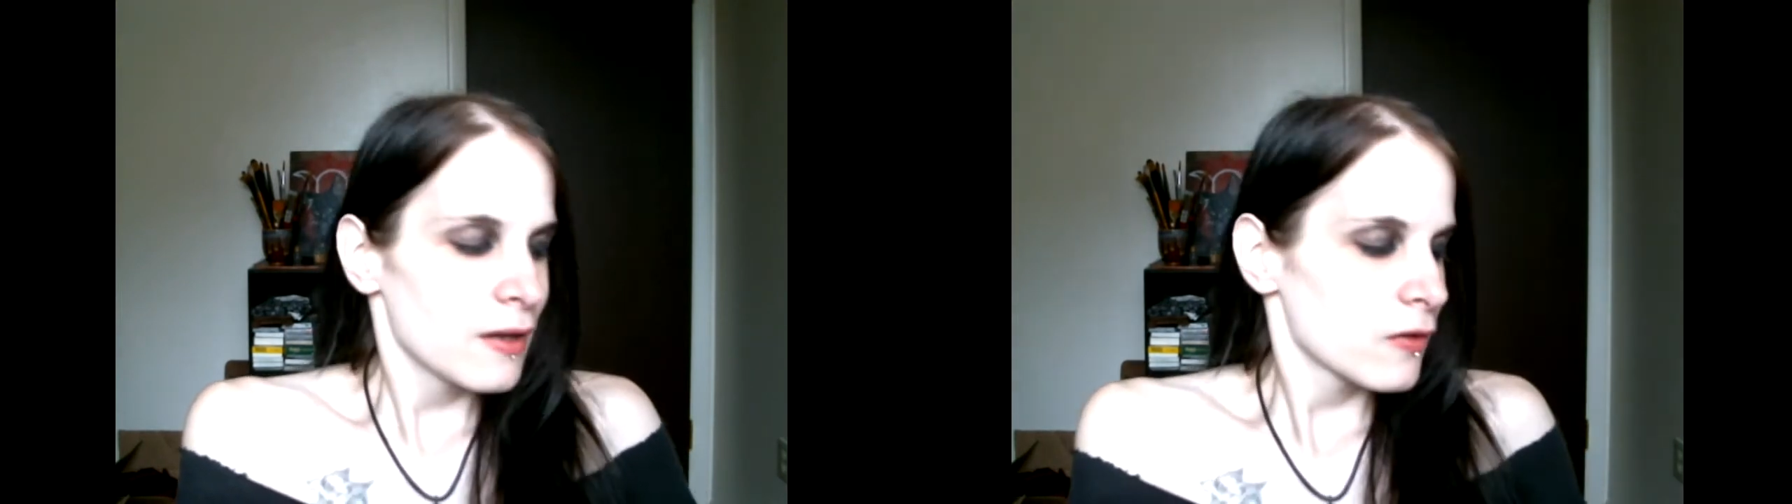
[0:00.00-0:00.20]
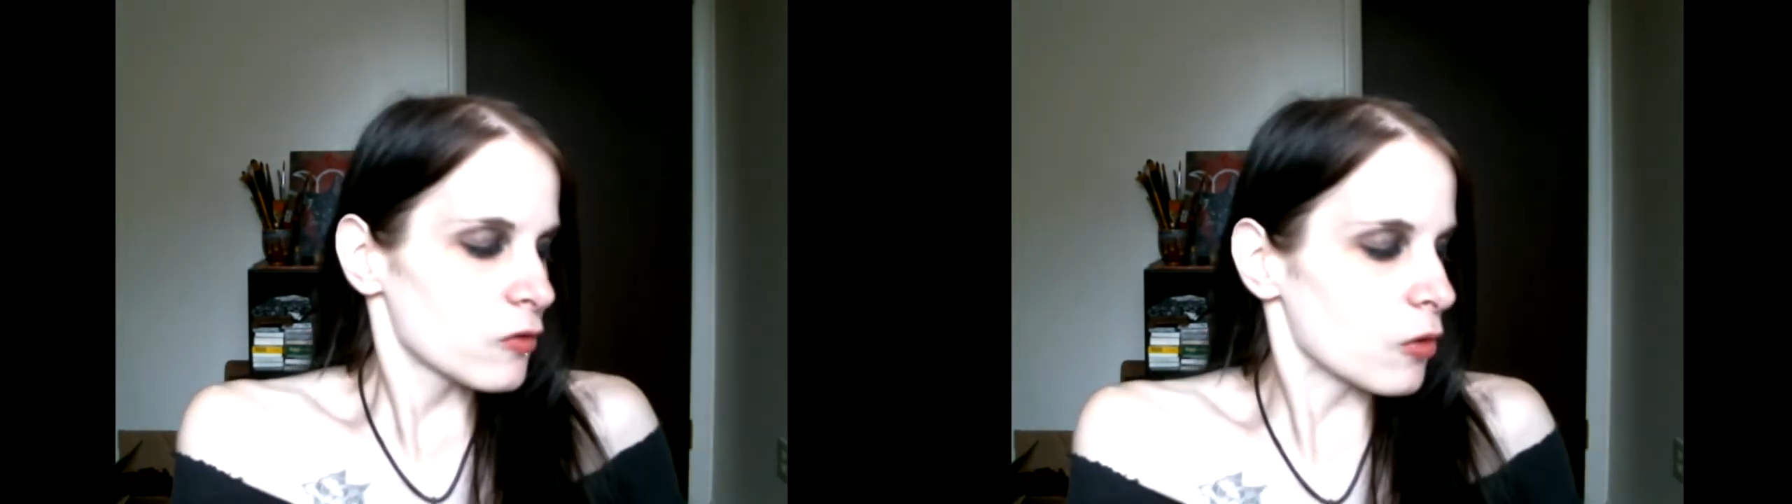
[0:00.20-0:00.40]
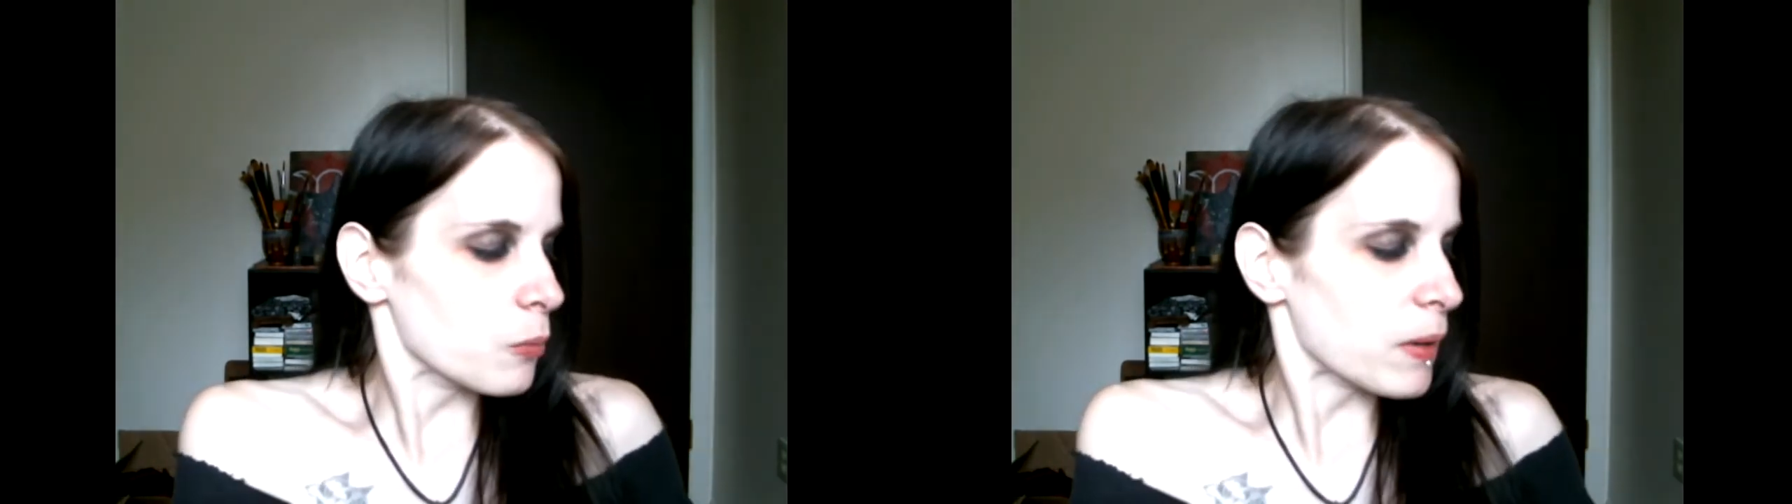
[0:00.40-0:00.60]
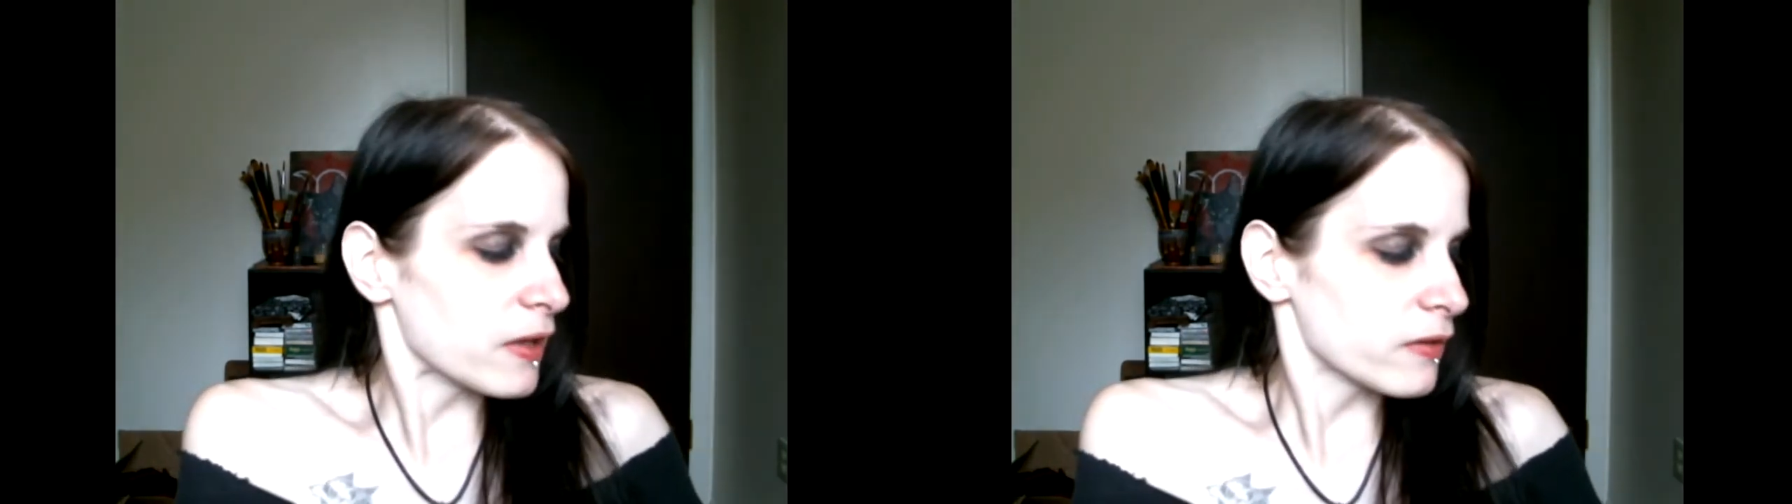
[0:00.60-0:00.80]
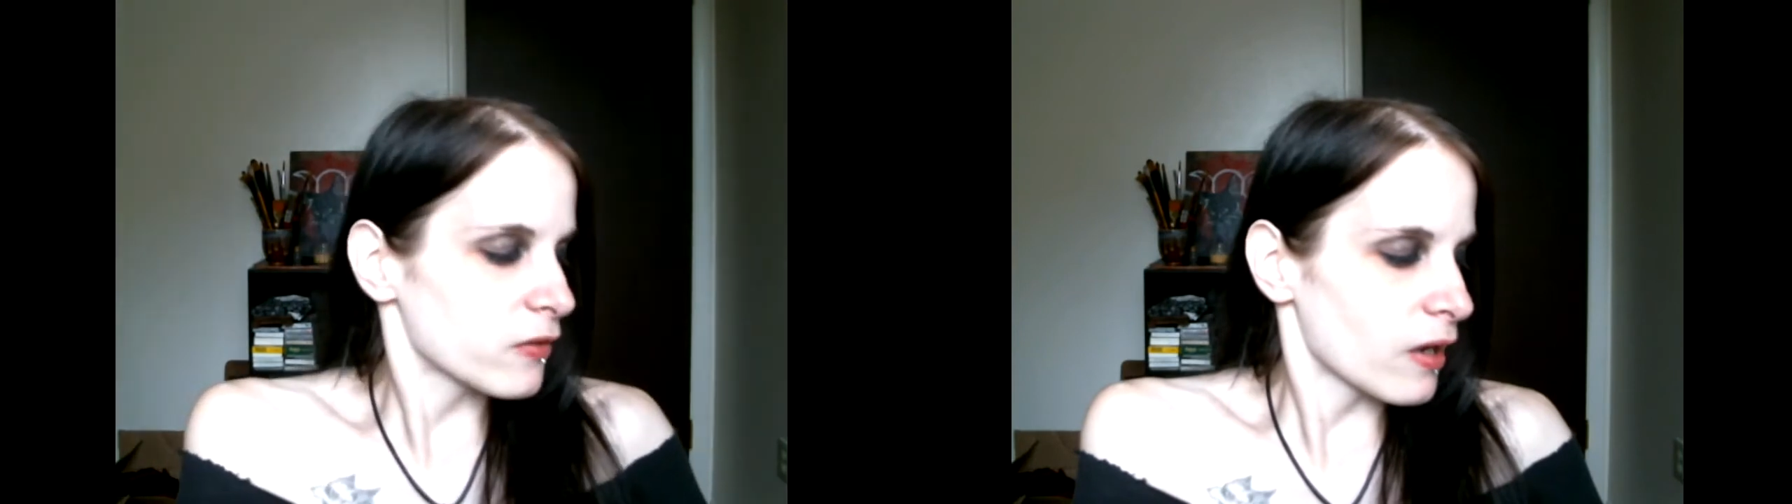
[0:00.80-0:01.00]
So by
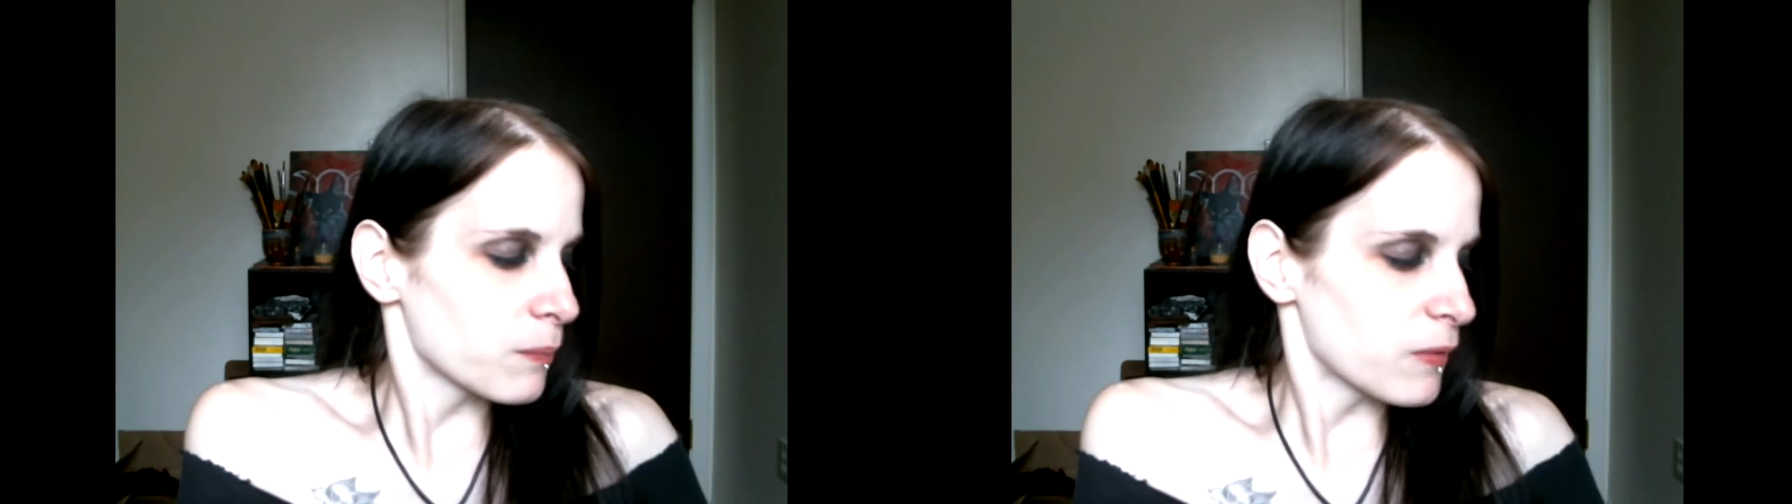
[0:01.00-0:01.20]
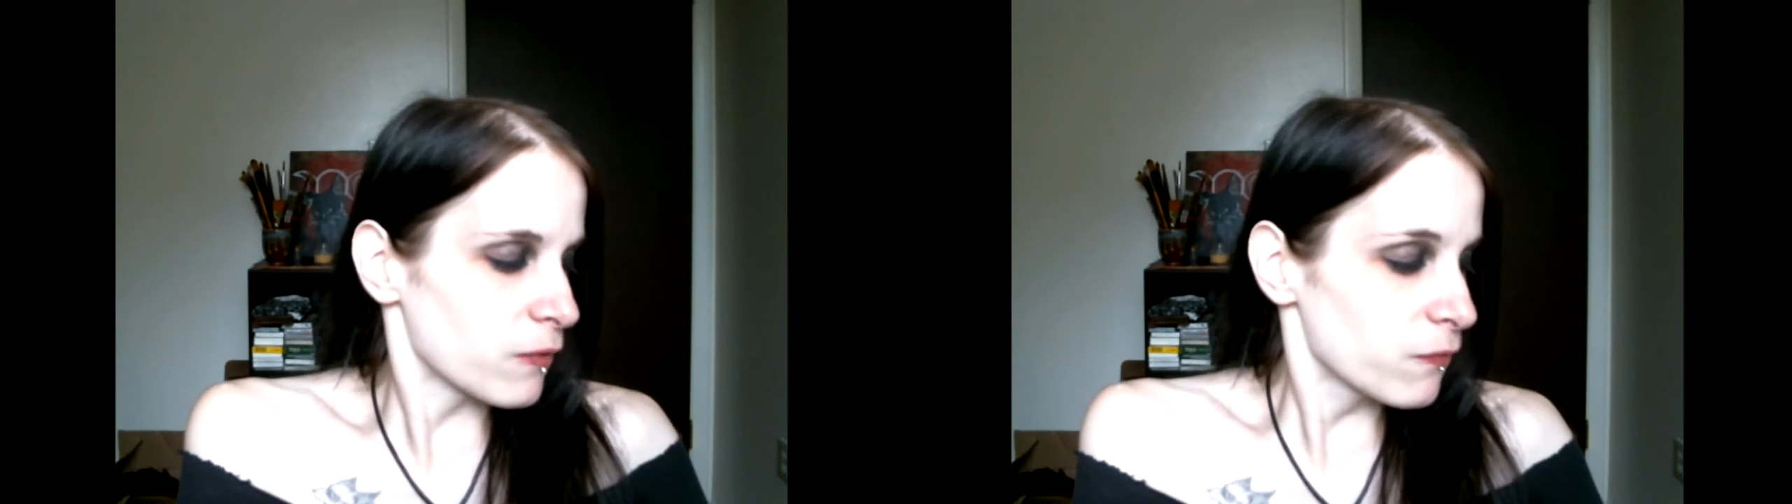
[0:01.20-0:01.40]
the time the